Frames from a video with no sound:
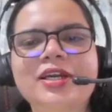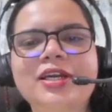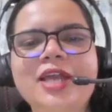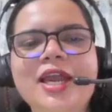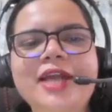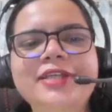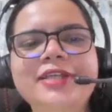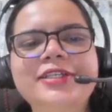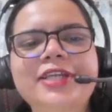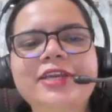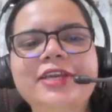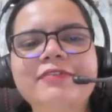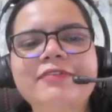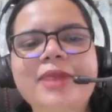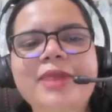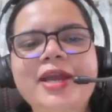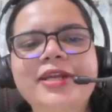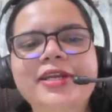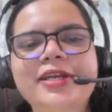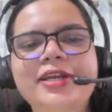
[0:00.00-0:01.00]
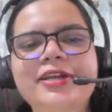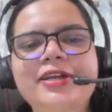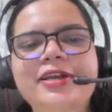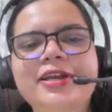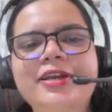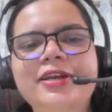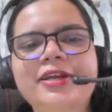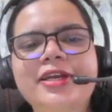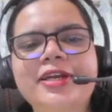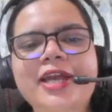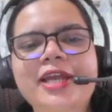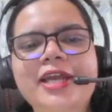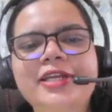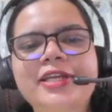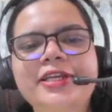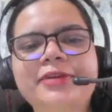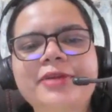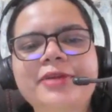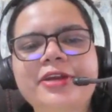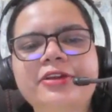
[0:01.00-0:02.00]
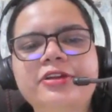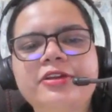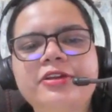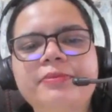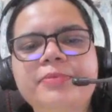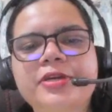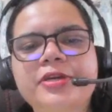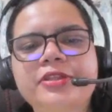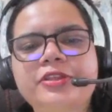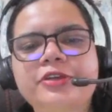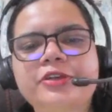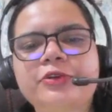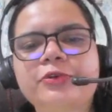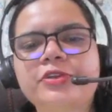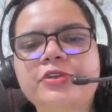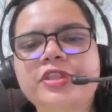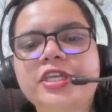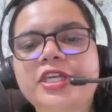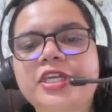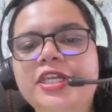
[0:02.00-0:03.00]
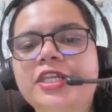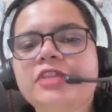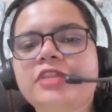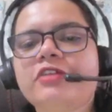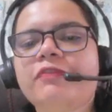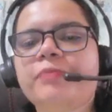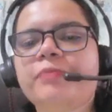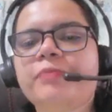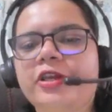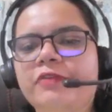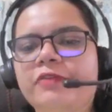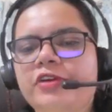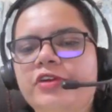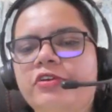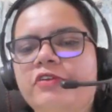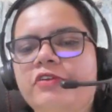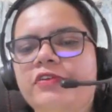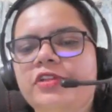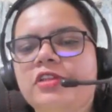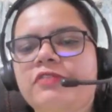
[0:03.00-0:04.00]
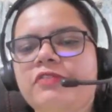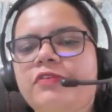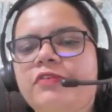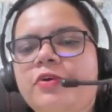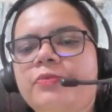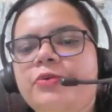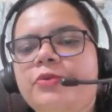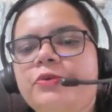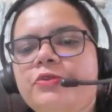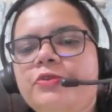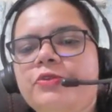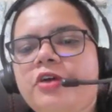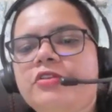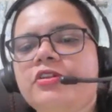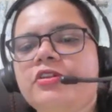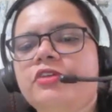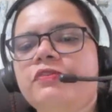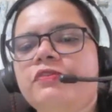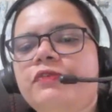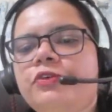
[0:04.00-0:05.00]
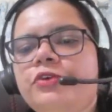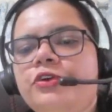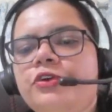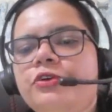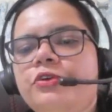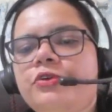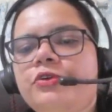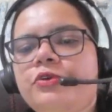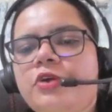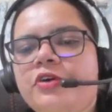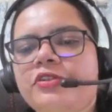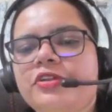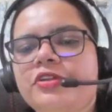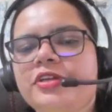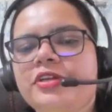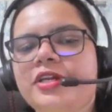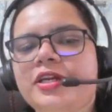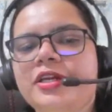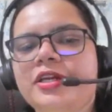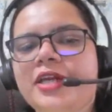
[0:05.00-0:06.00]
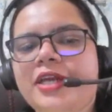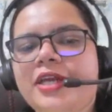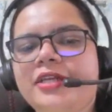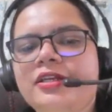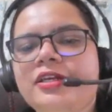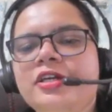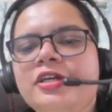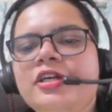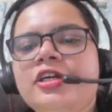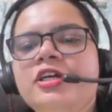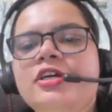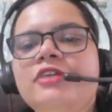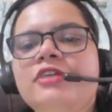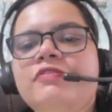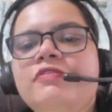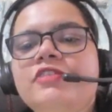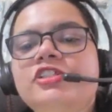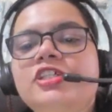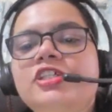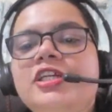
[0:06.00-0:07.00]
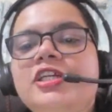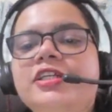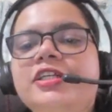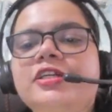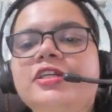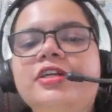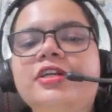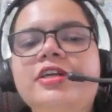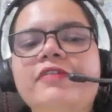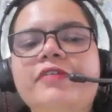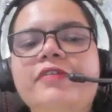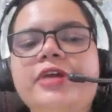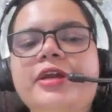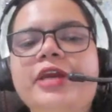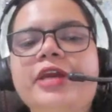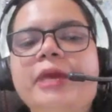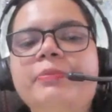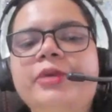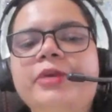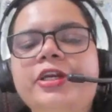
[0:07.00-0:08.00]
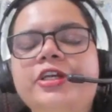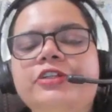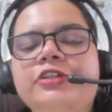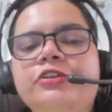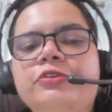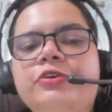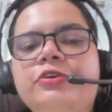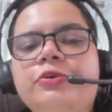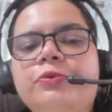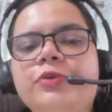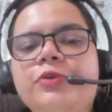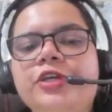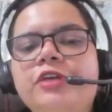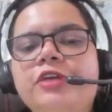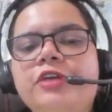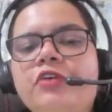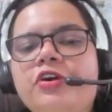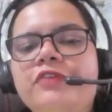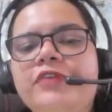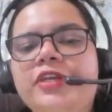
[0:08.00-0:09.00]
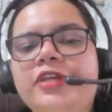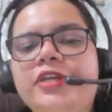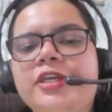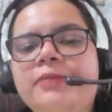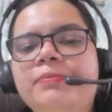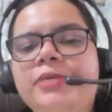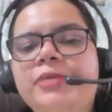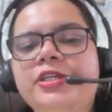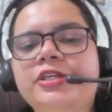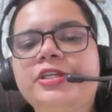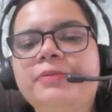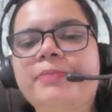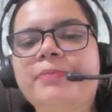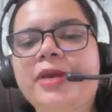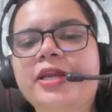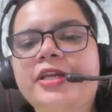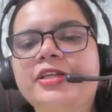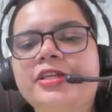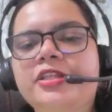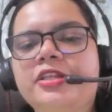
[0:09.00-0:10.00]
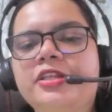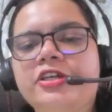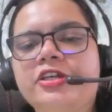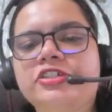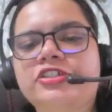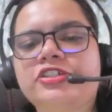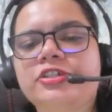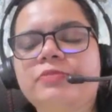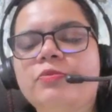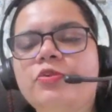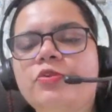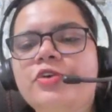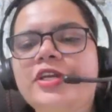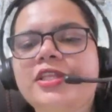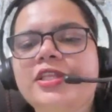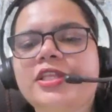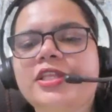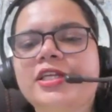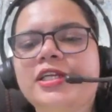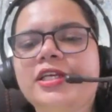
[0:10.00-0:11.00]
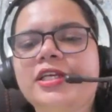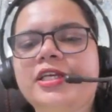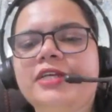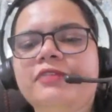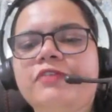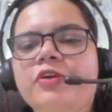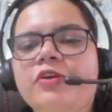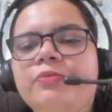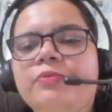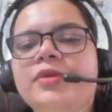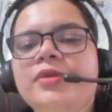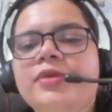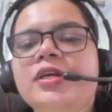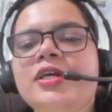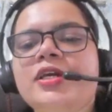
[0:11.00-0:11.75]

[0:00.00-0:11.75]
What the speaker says: And J.M.Barrie and Diley Person wrote series of prequel novels from 2004 to 2009, which later adapted into the Tony Award-winning Peter Pan and Stretcher. More recently, from